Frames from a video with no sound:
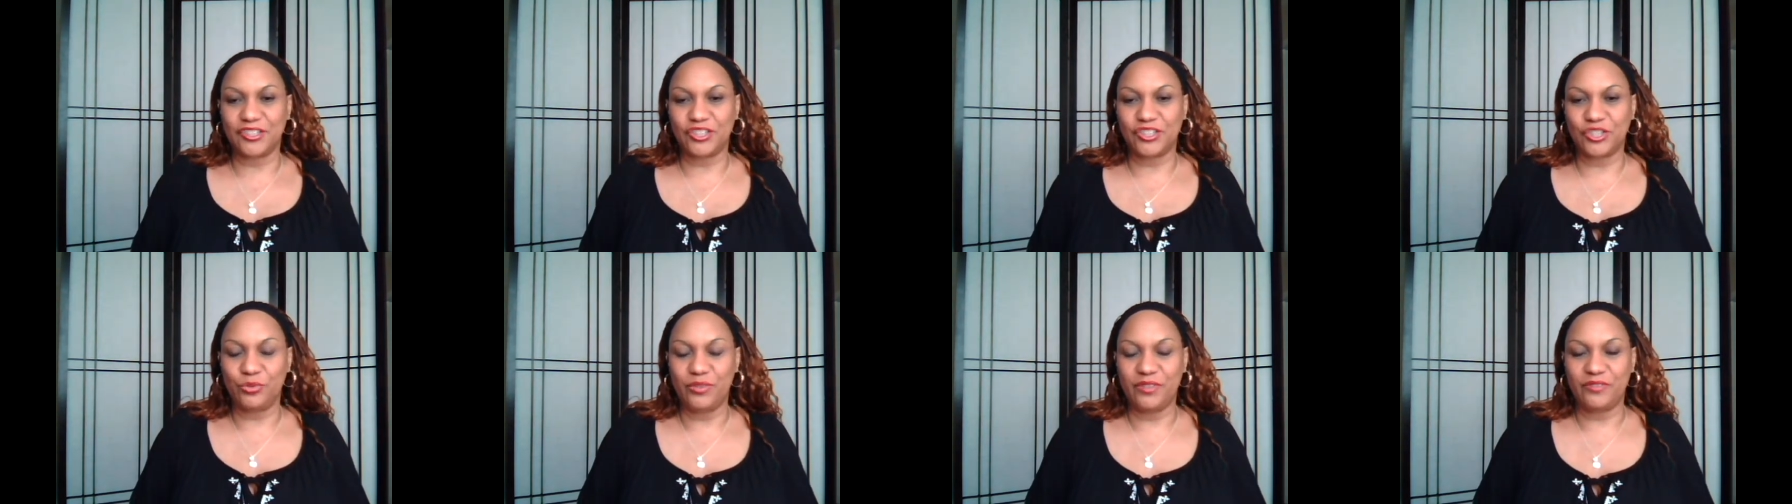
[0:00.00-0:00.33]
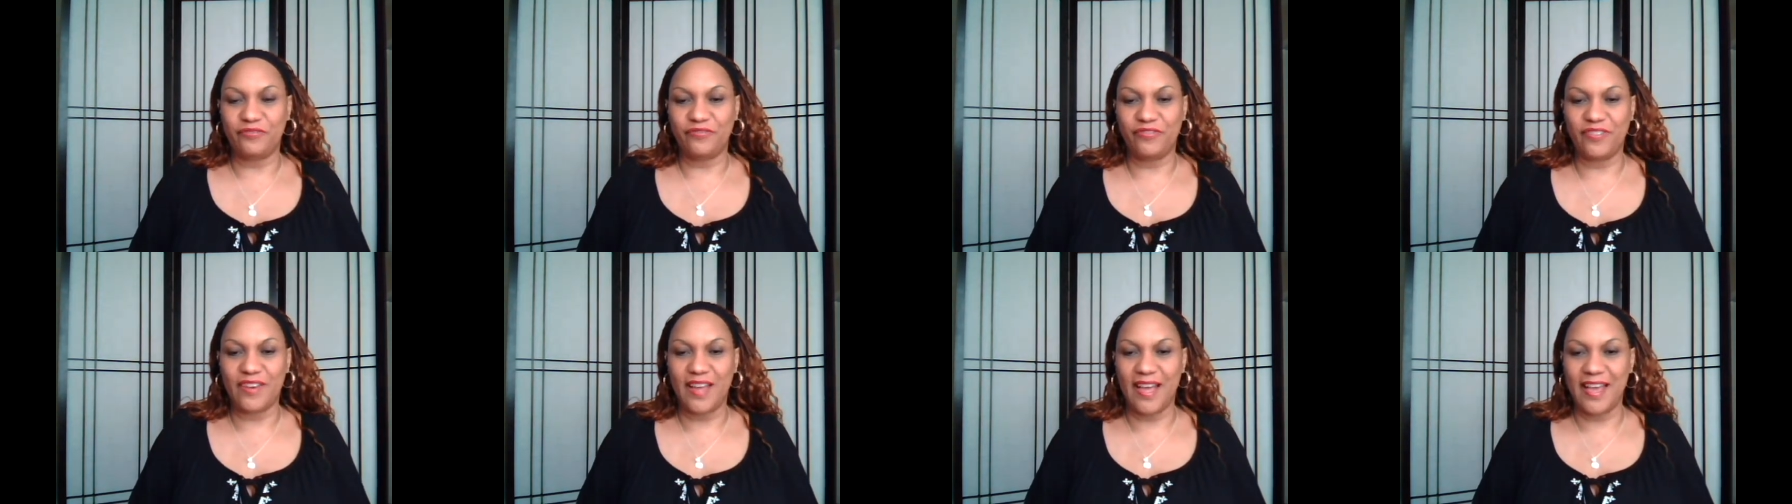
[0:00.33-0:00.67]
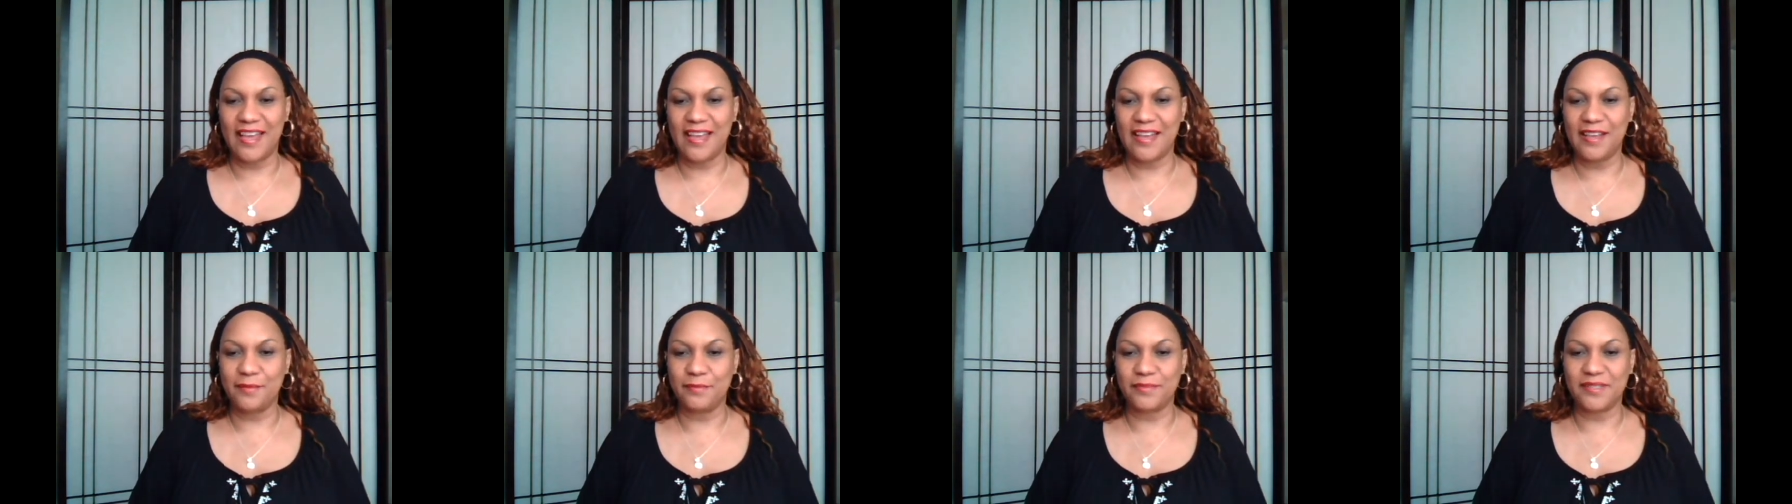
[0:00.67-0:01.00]
twin
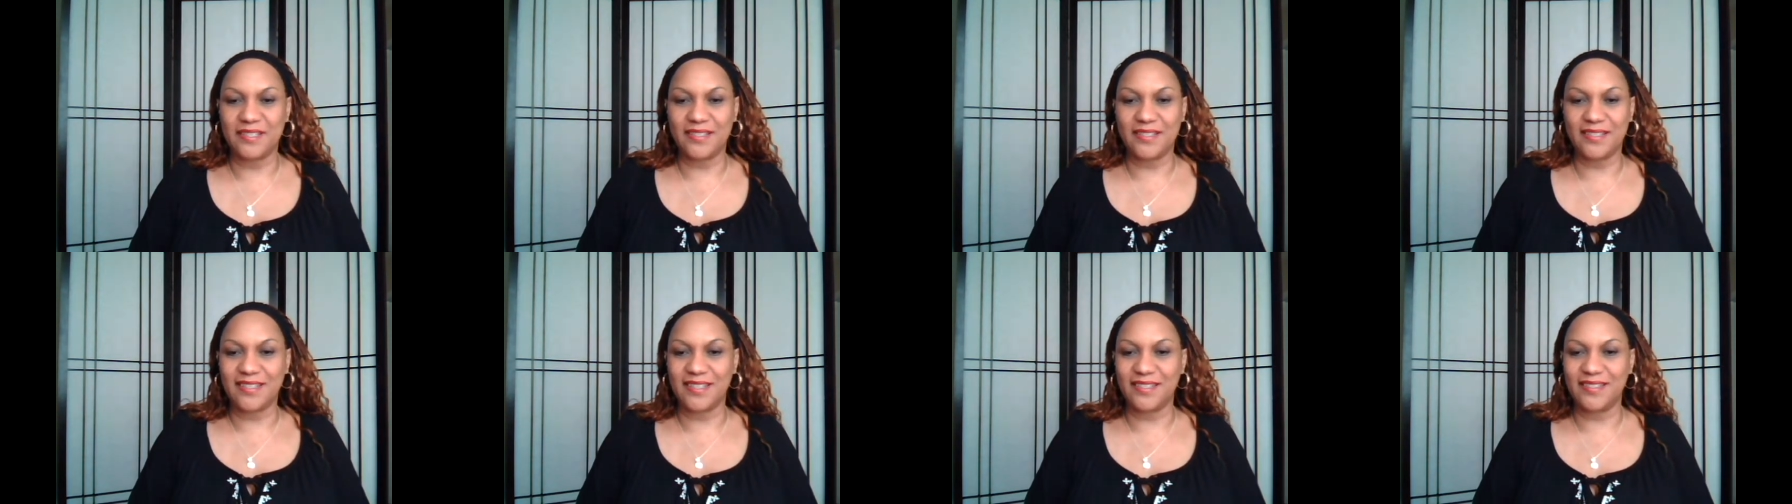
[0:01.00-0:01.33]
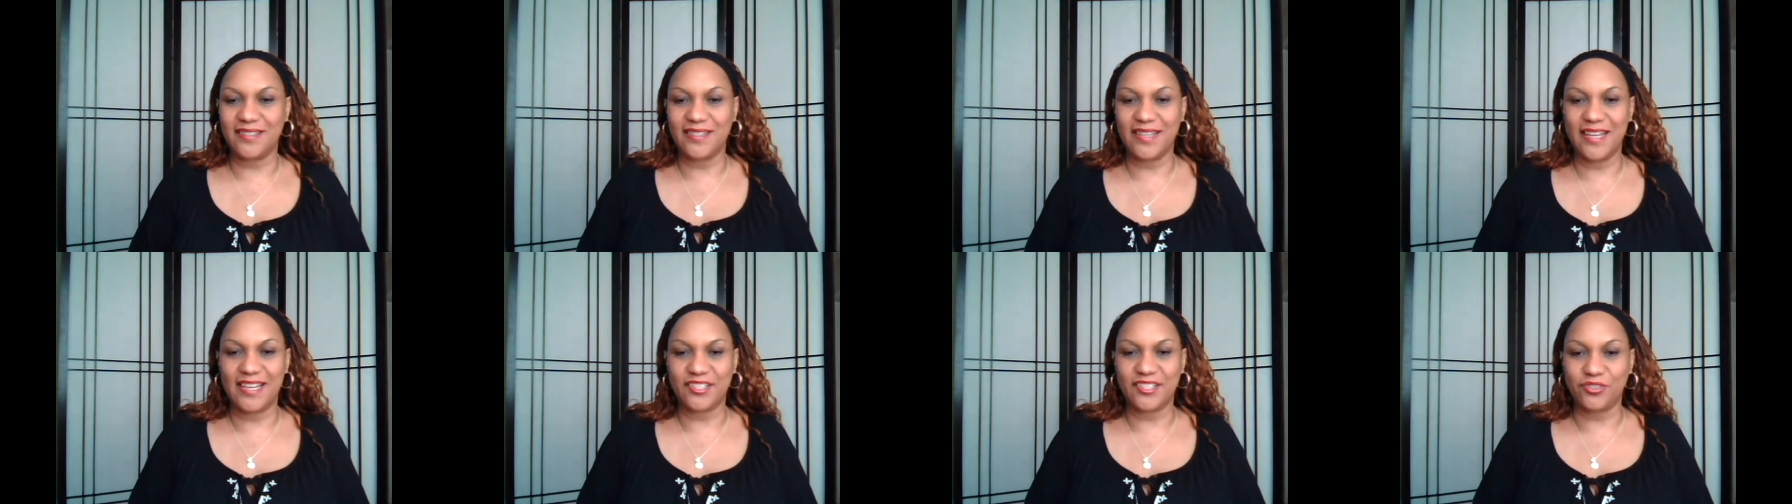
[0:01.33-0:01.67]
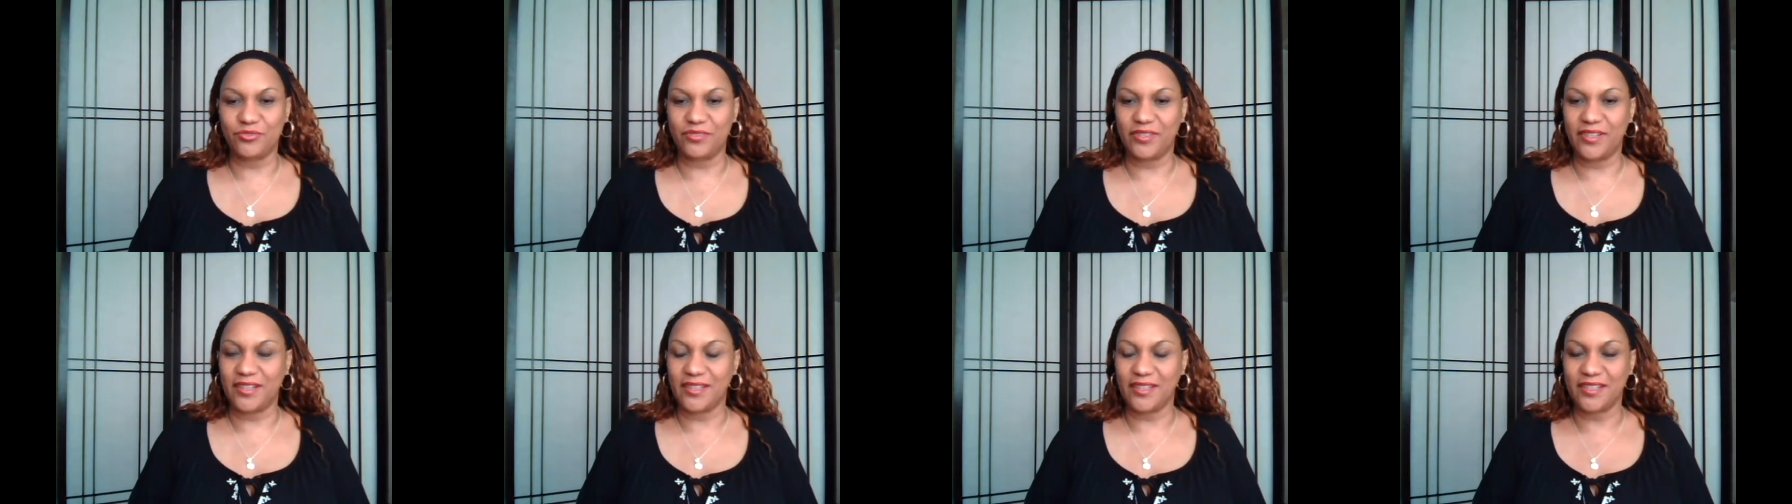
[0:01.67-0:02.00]
flames, it's
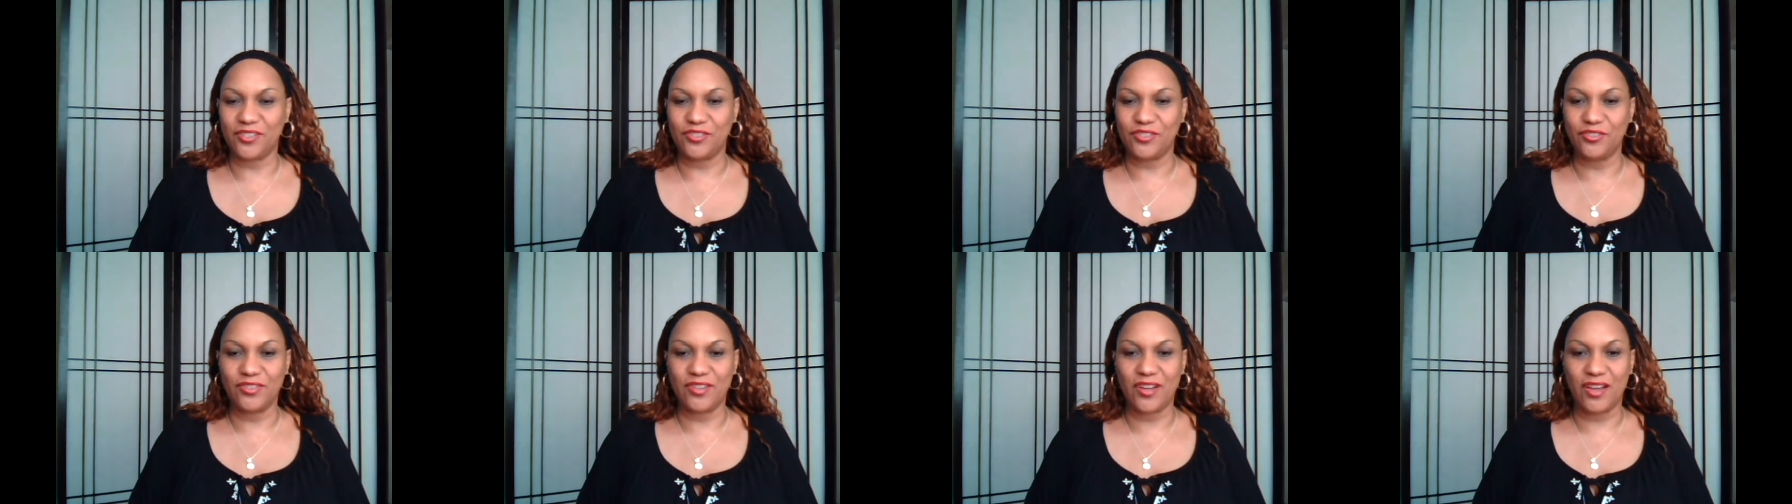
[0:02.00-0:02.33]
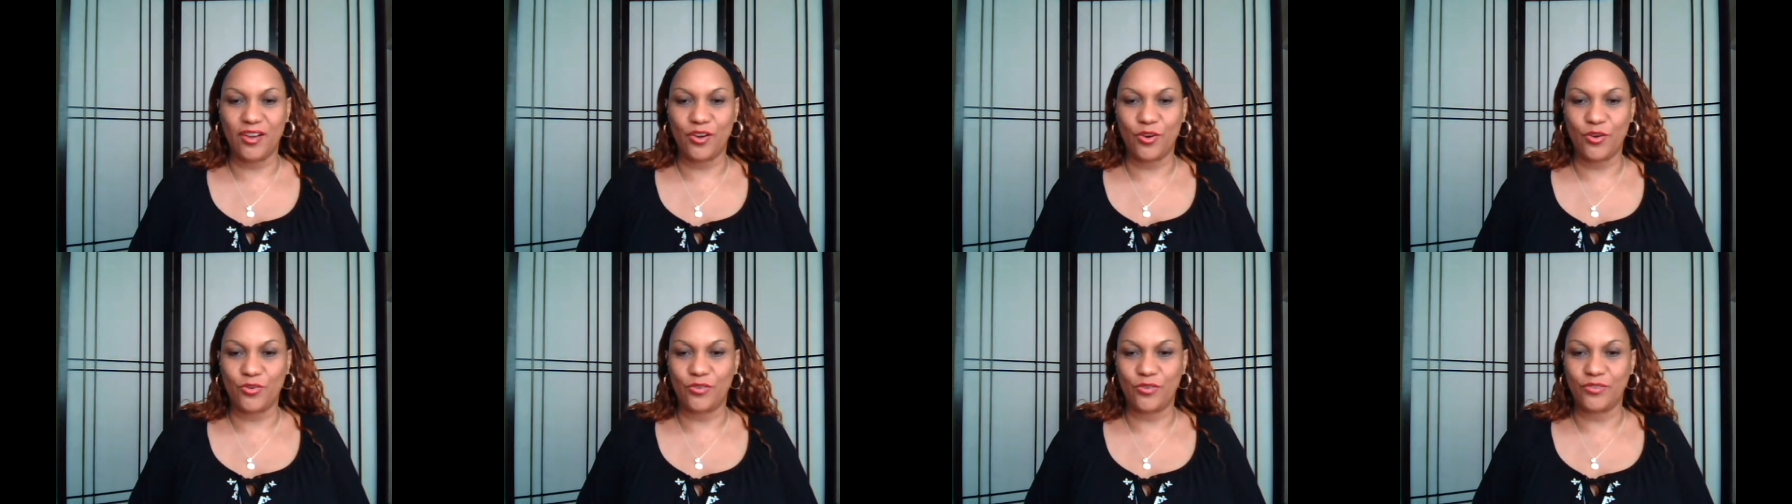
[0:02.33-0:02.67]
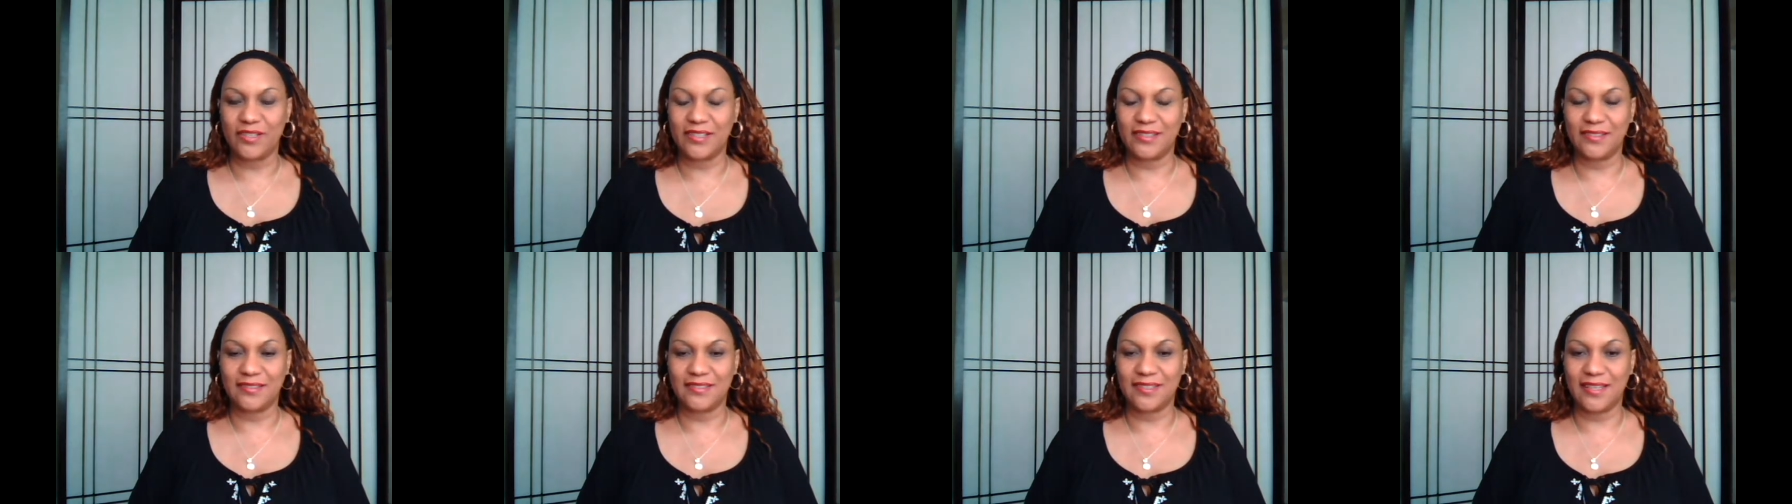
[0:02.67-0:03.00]
electric. You
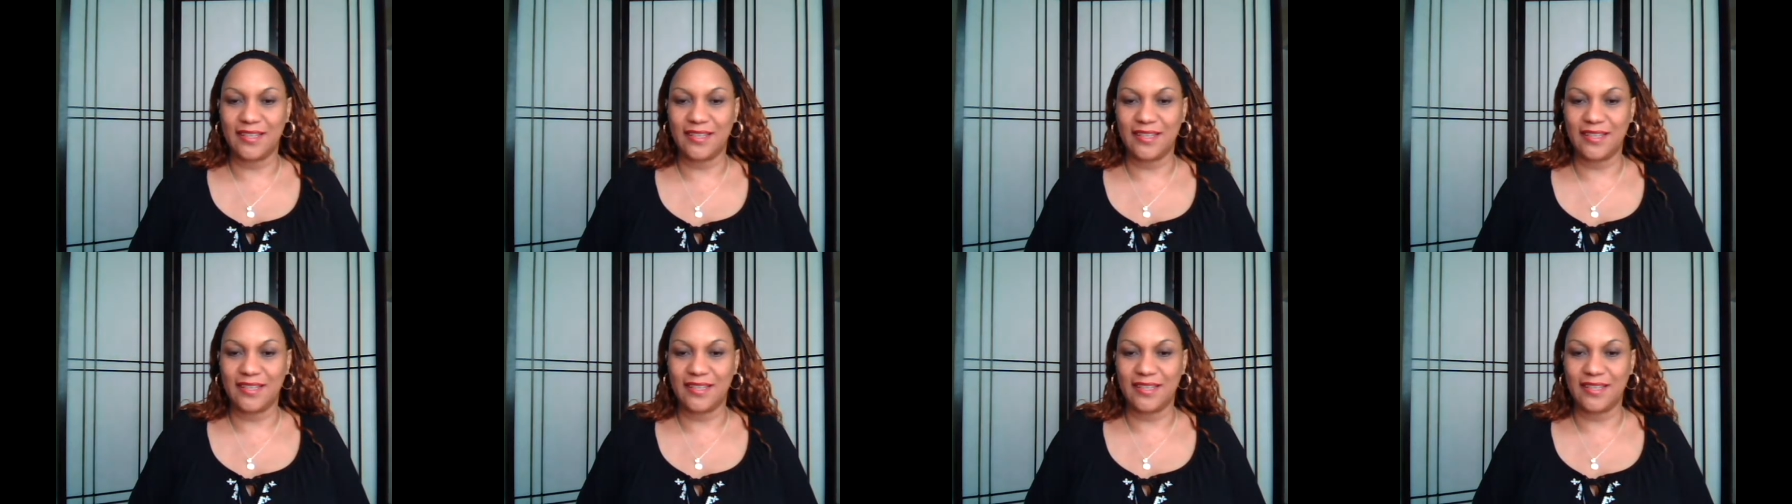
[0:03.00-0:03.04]
know,